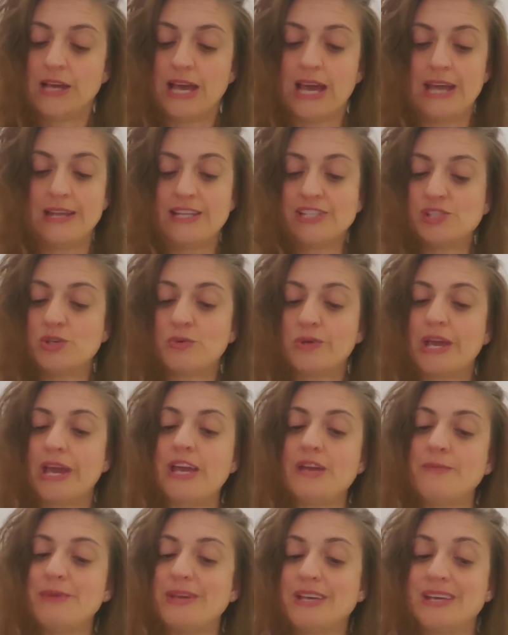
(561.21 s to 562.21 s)
And it's
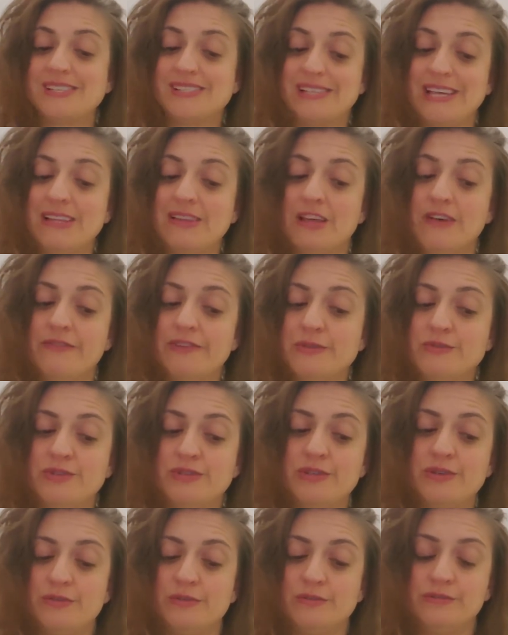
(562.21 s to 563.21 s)
okay because they love you
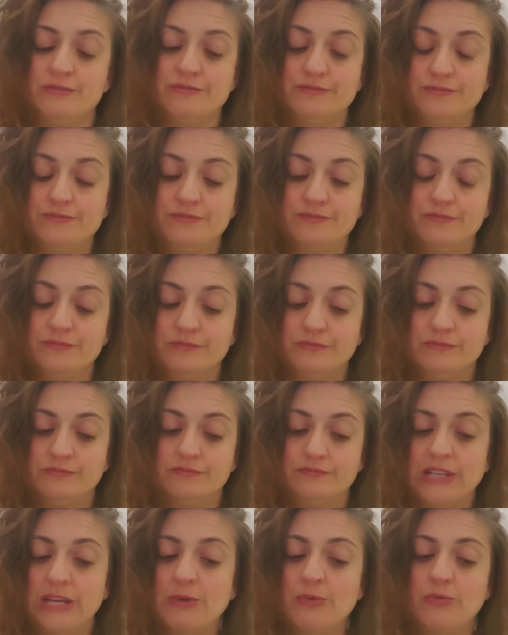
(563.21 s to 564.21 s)
too.
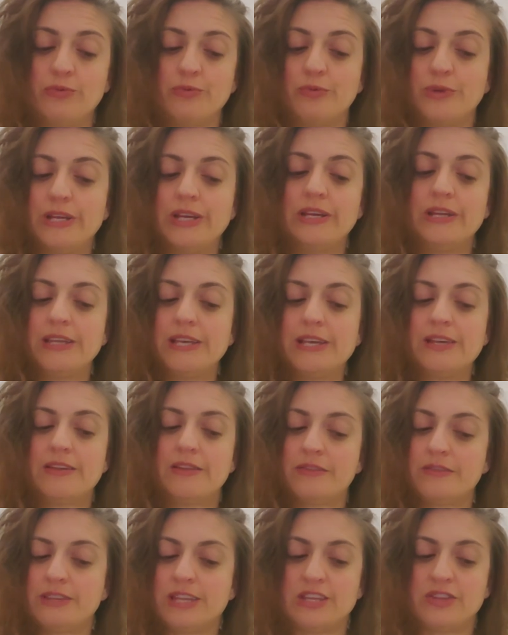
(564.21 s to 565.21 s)
They really
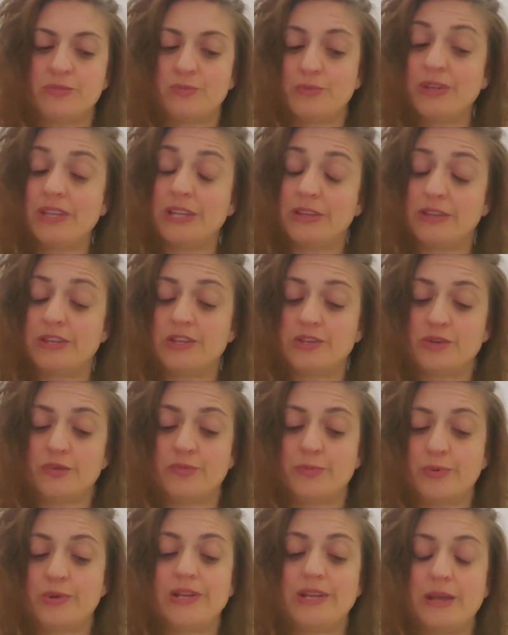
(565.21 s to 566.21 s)
they really think you're
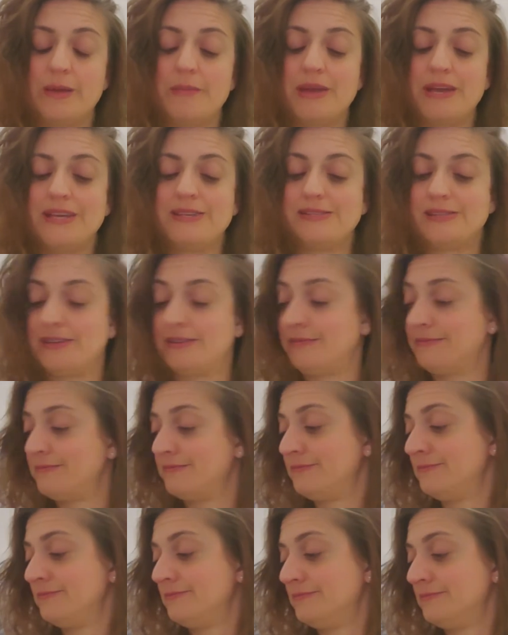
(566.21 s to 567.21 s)
pretty amazing
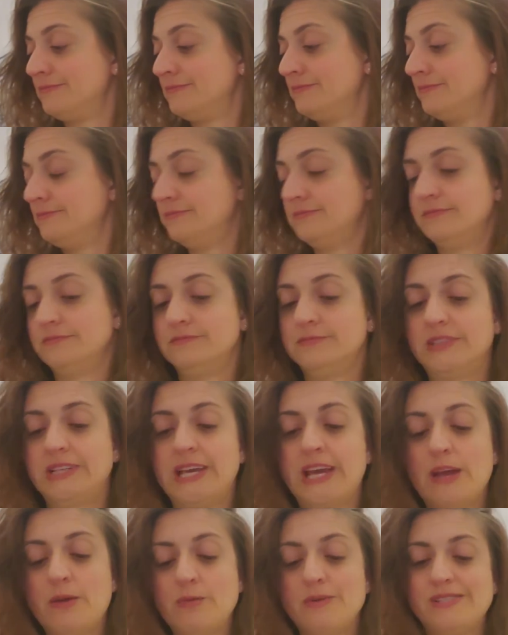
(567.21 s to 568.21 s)

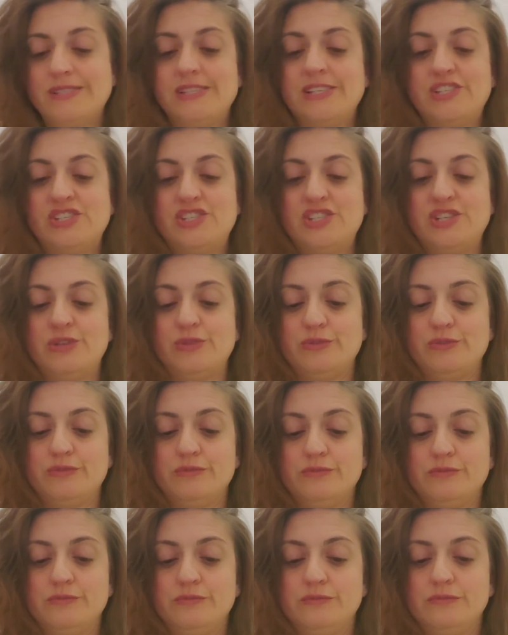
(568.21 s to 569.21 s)
can't resist you.
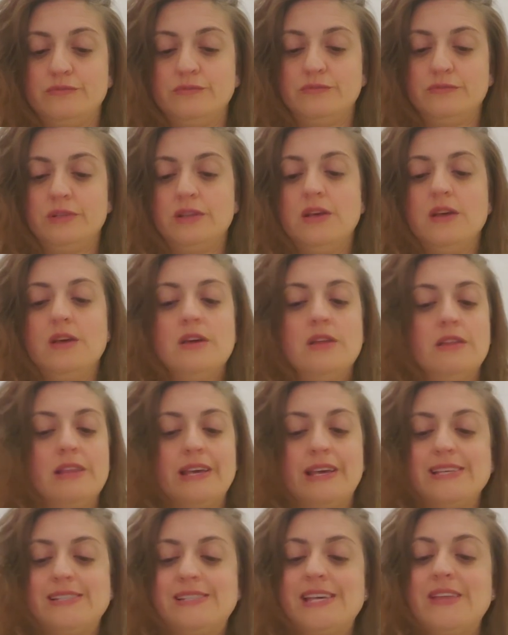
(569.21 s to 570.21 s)

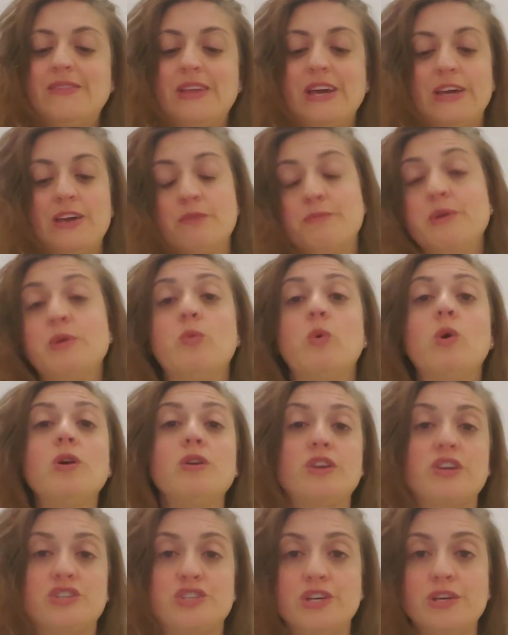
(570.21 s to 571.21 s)
Like I said, that could be
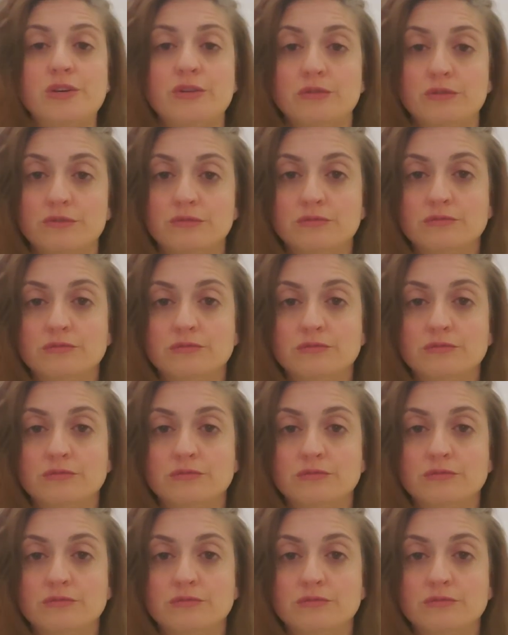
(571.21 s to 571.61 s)
work too.